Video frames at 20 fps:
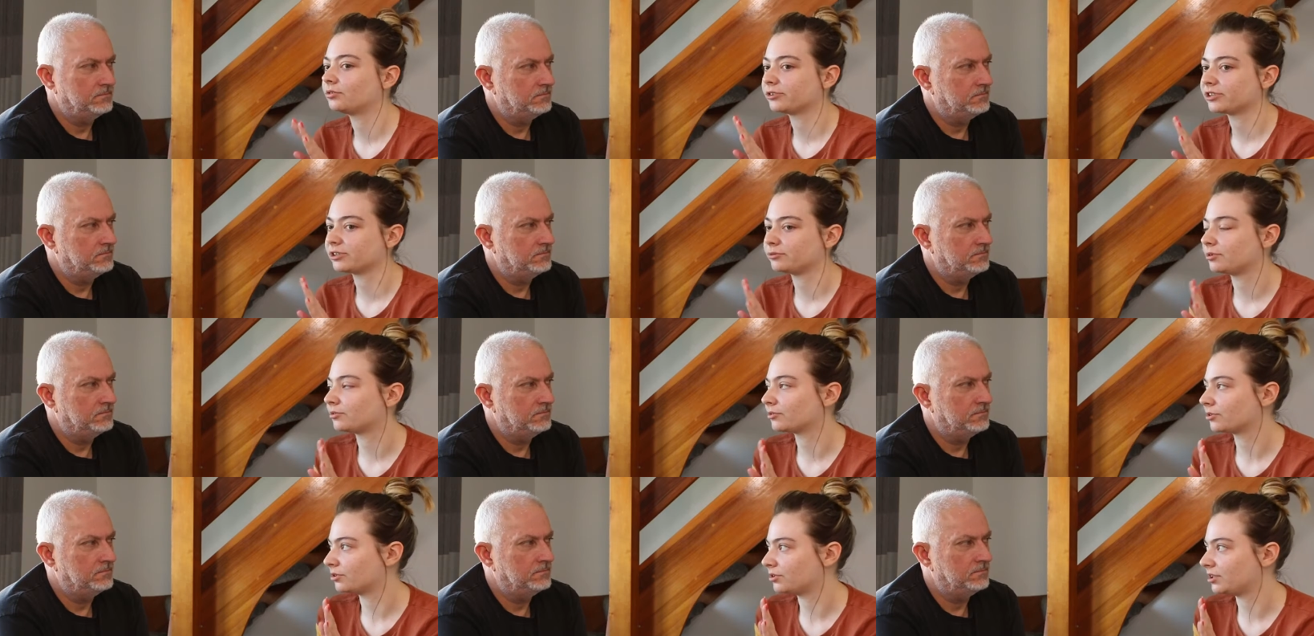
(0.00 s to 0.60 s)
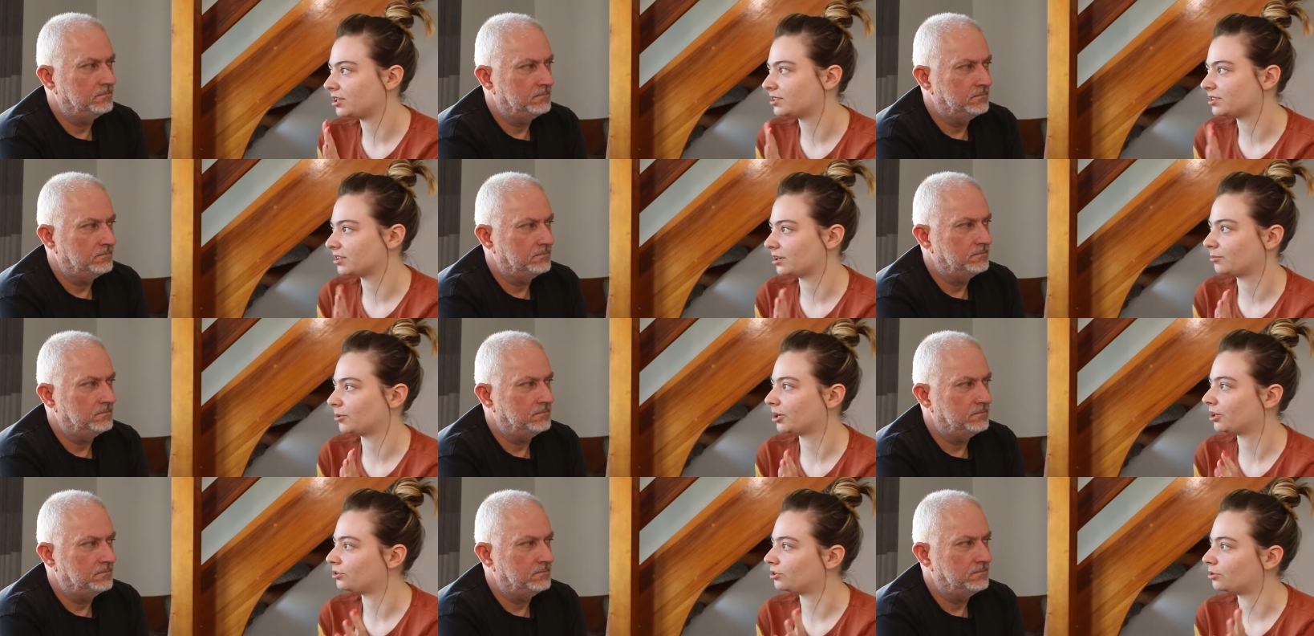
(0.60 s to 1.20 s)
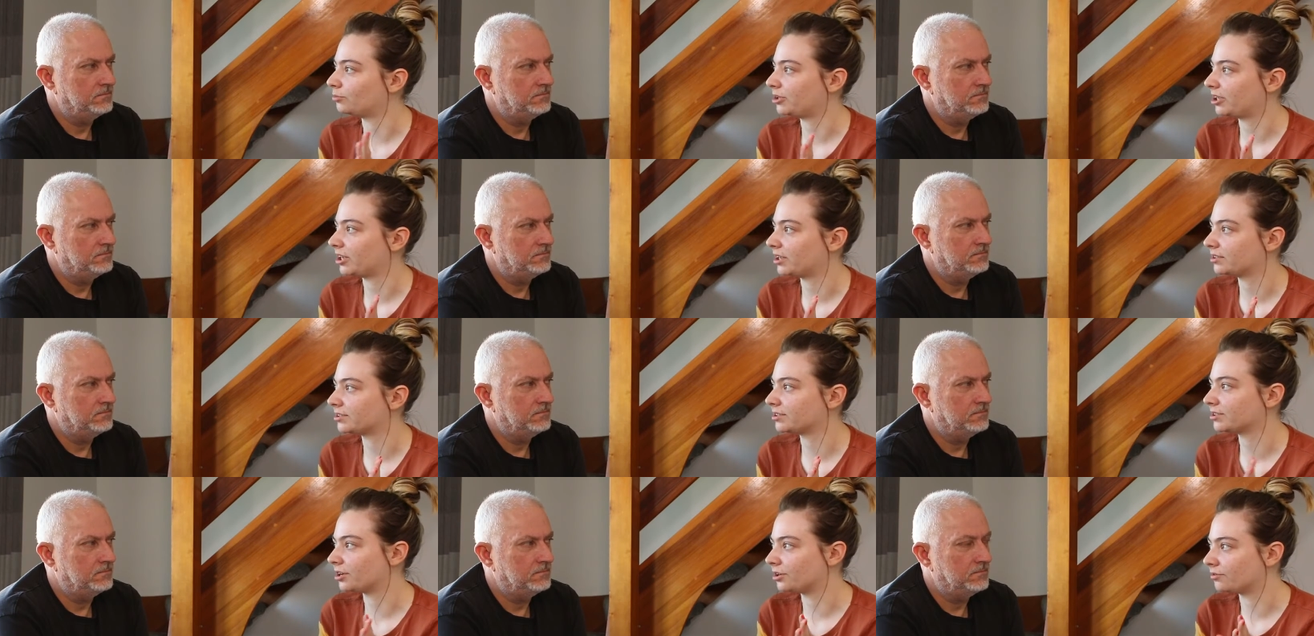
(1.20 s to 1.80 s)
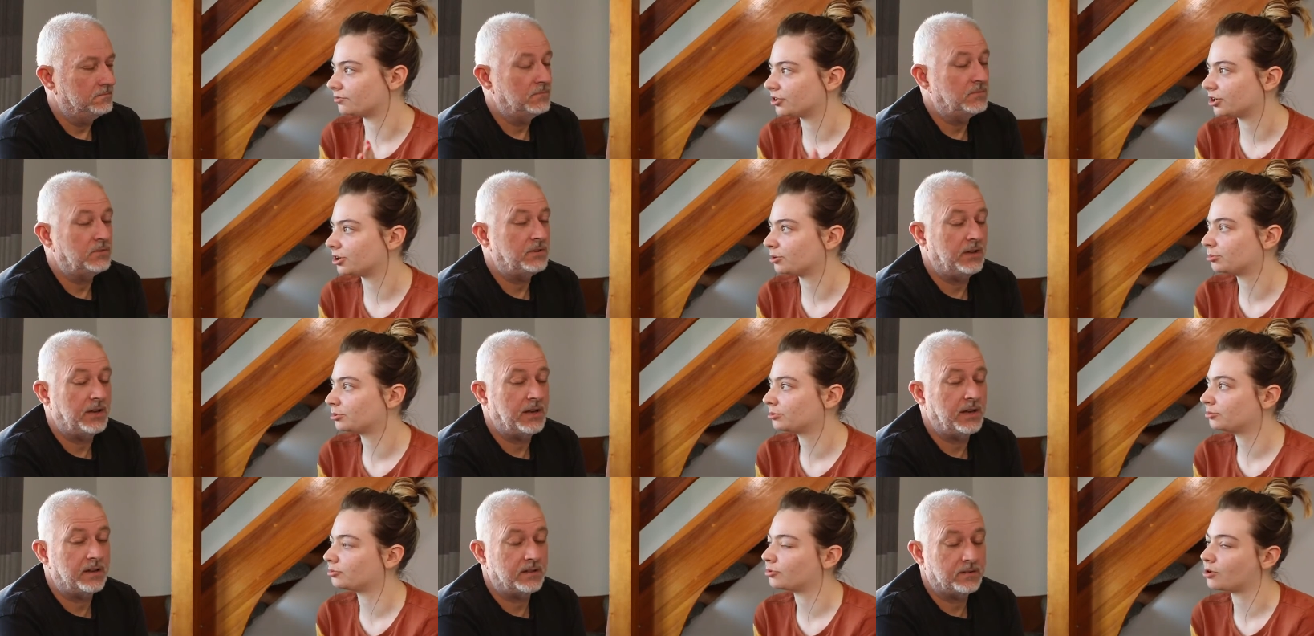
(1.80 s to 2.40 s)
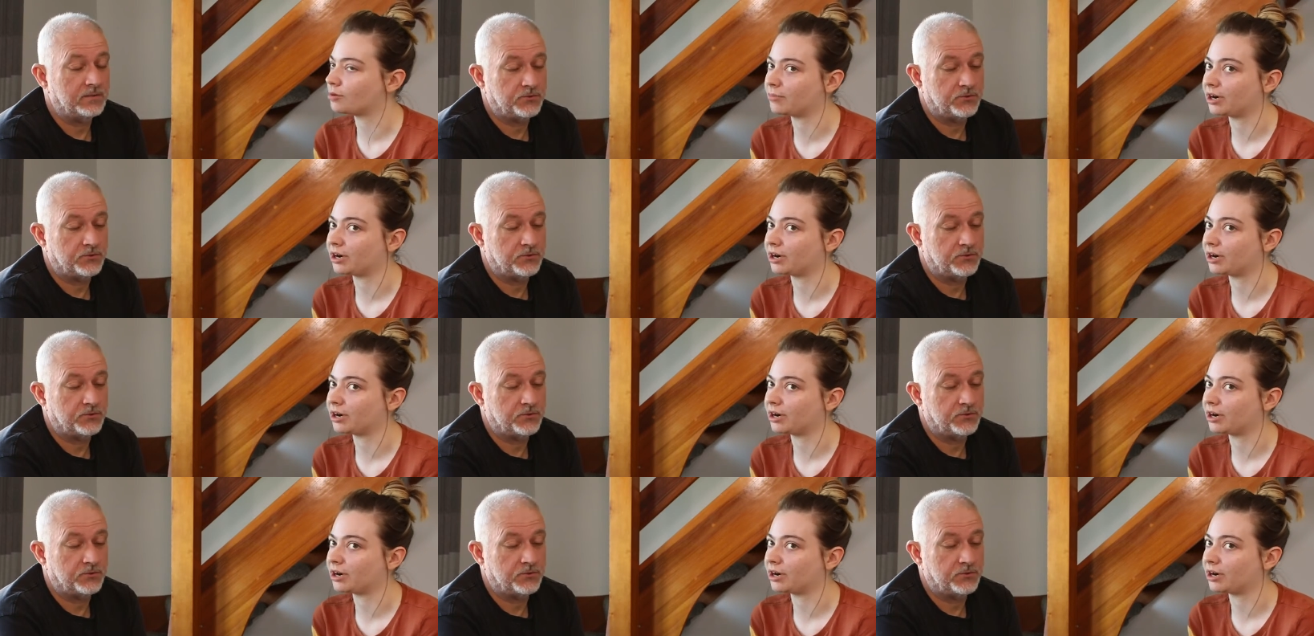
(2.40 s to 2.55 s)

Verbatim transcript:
Speaker 1: obviously with cookies I might not be getting served up yeah,